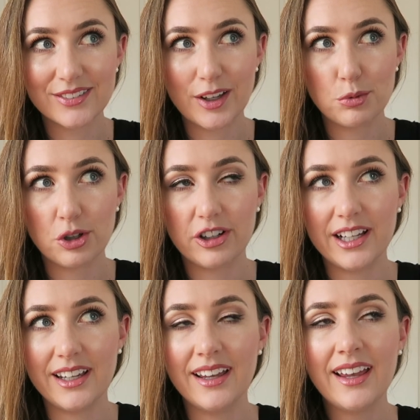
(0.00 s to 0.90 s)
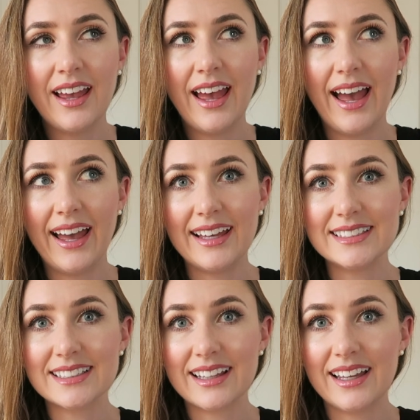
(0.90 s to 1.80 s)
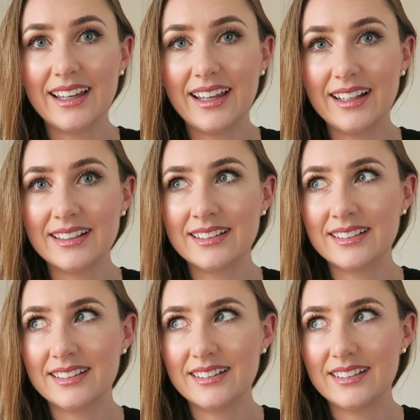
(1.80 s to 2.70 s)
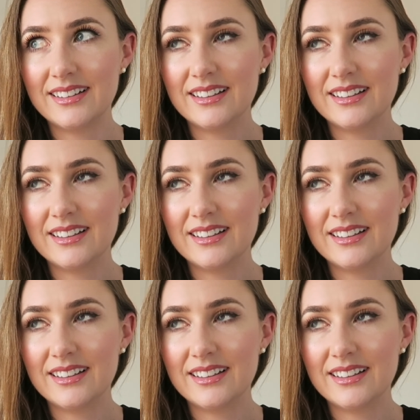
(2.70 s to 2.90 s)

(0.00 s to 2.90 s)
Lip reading: of February, and they're in